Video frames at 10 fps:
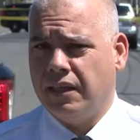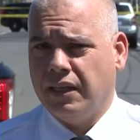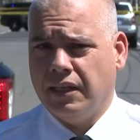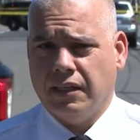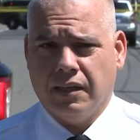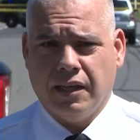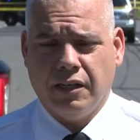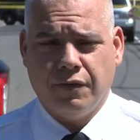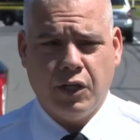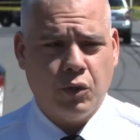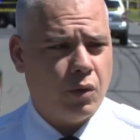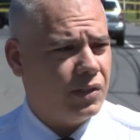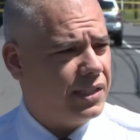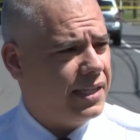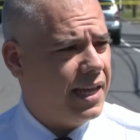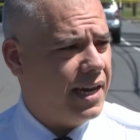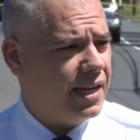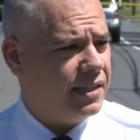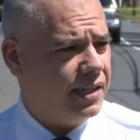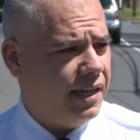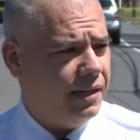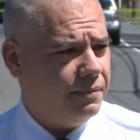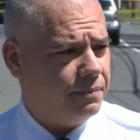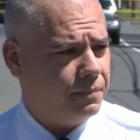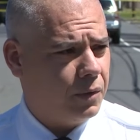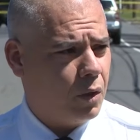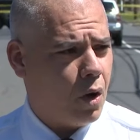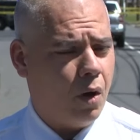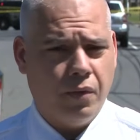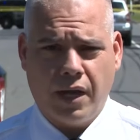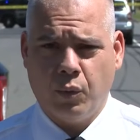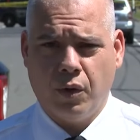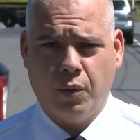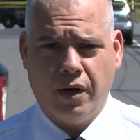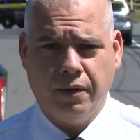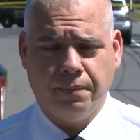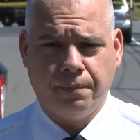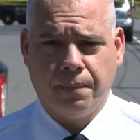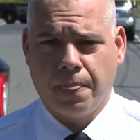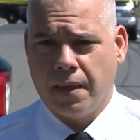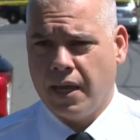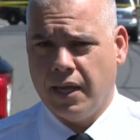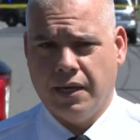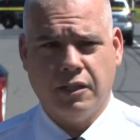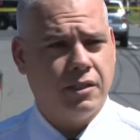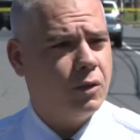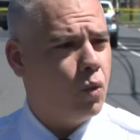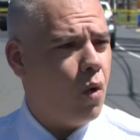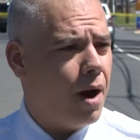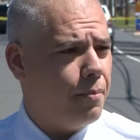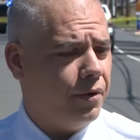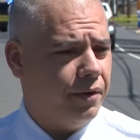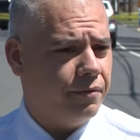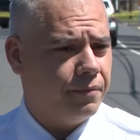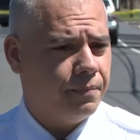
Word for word: The individual stayed on scene, called nine one one, and is cooperative.